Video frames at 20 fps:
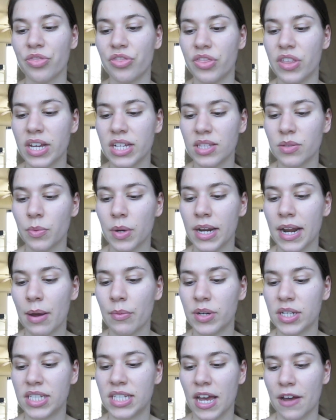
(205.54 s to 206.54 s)
this one I
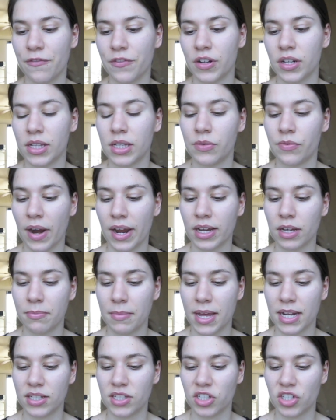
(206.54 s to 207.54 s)
would definitely
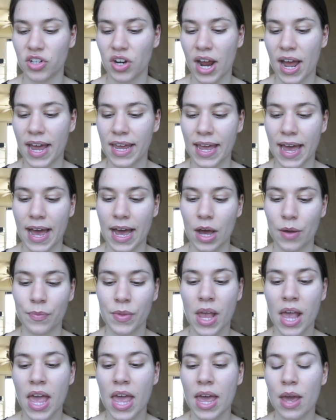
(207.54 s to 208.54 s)
recommend to try out.
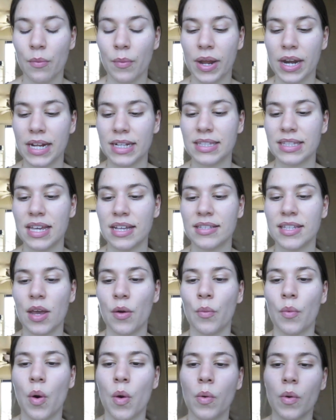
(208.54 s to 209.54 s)
When it says
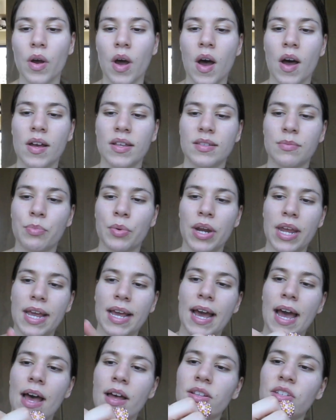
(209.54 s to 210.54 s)
it won't cause
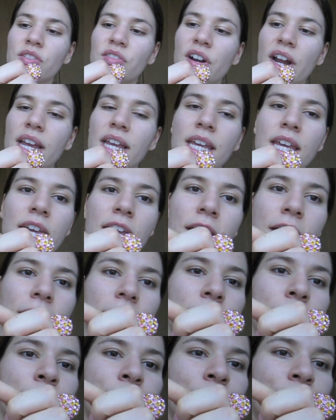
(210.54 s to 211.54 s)
breakouts right
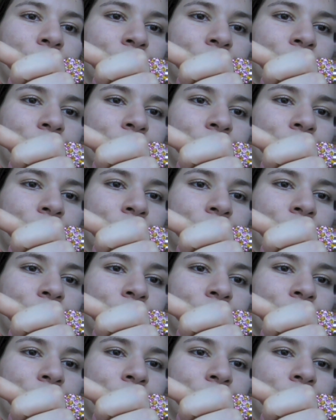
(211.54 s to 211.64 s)
here,